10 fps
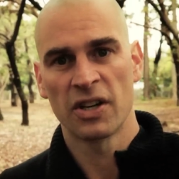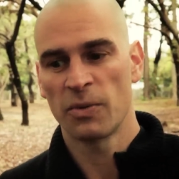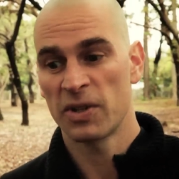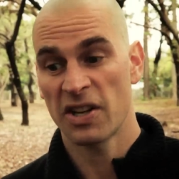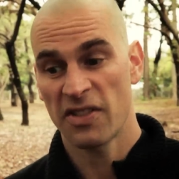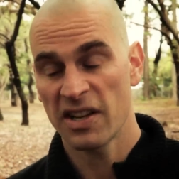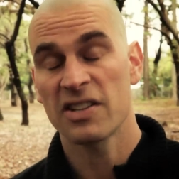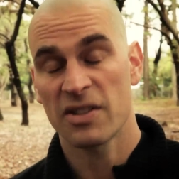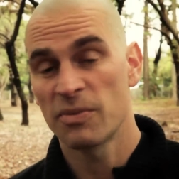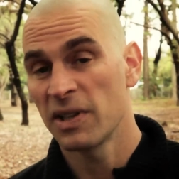which I think
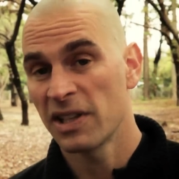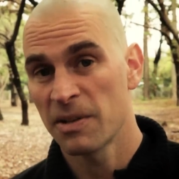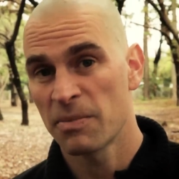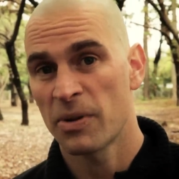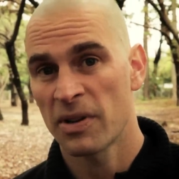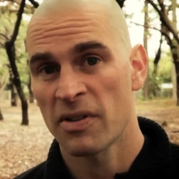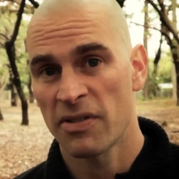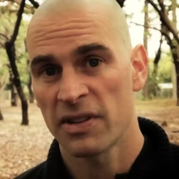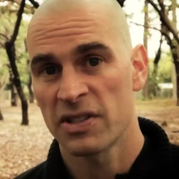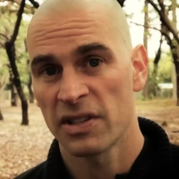is a really important
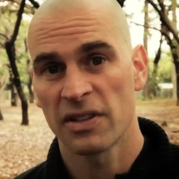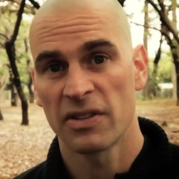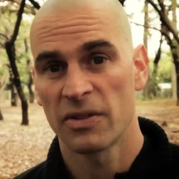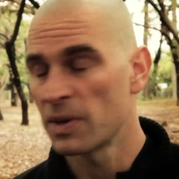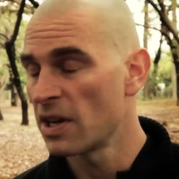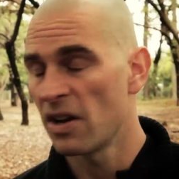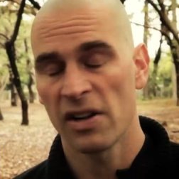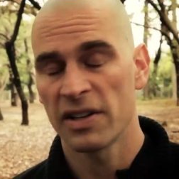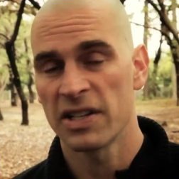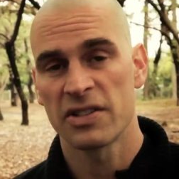thing to learn. We
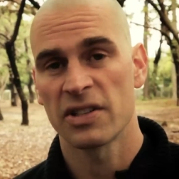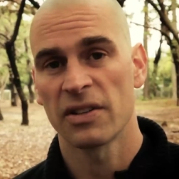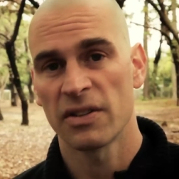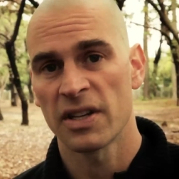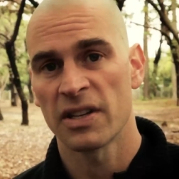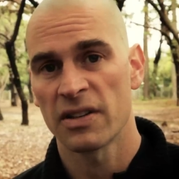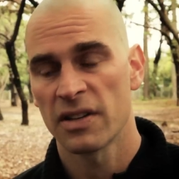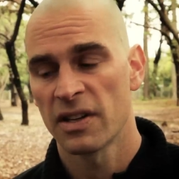all need to learn it.